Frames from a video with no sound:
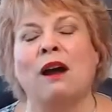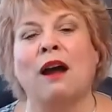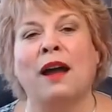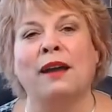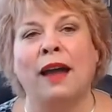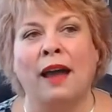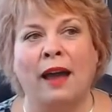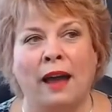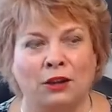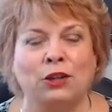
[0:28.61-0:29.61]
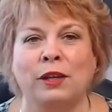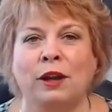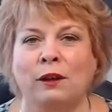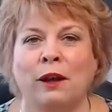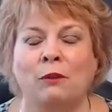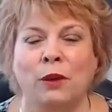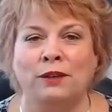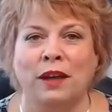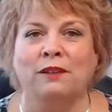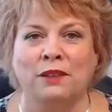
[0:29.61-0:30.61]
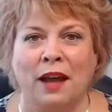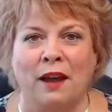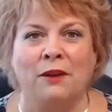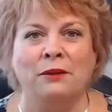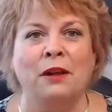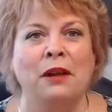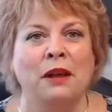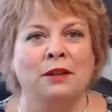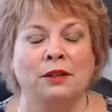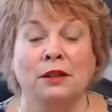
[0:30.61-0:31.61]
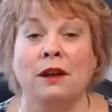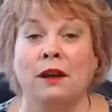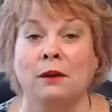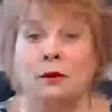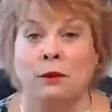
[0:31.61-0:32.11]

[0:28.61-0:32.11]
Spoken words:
I actually went downtown to the